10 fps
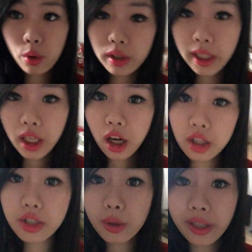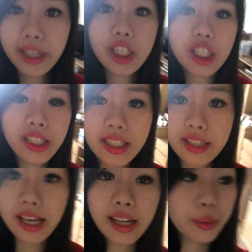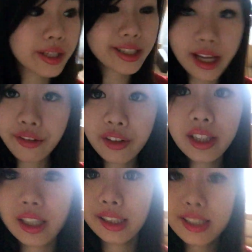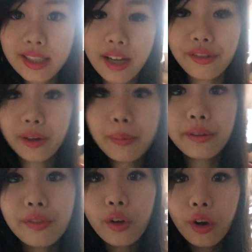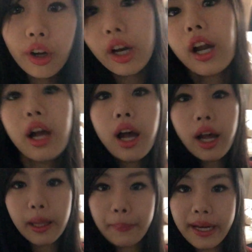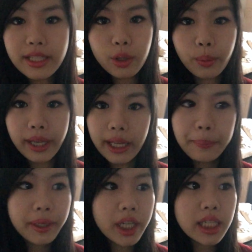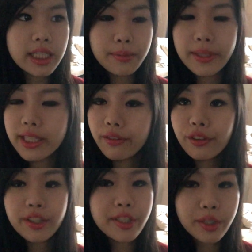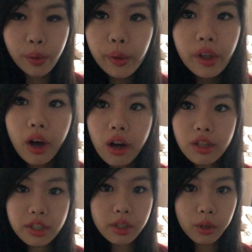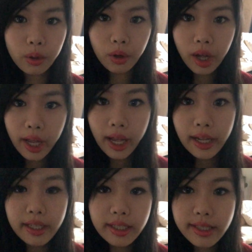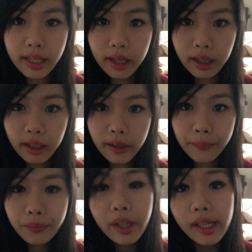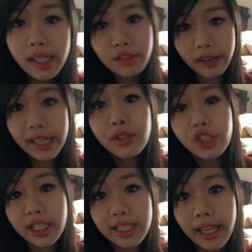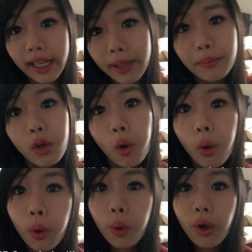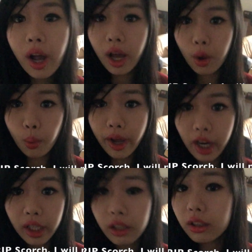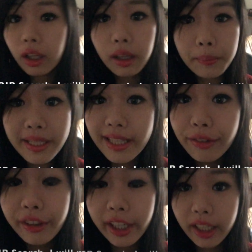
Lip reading: only consolation is that he was definitely suffering before he passed away, because he's been suffering for so long. So it's right to just let him go where he'll not be suffering